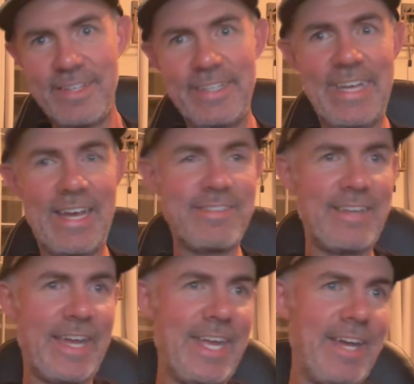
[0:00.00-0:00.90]
Yes,
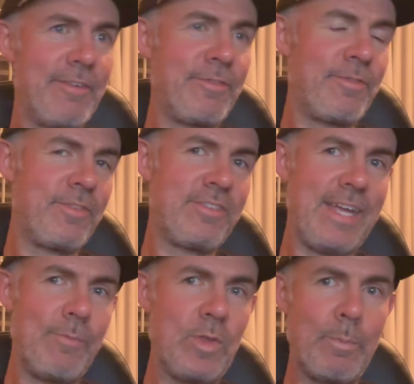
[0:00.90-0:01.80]
I have
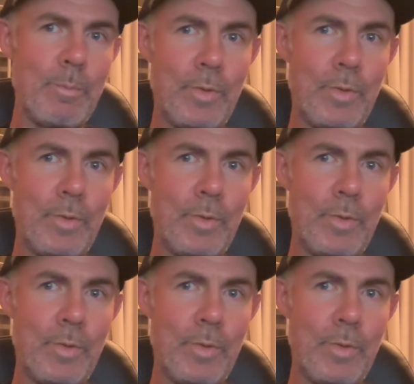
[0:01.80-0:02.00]
saved them,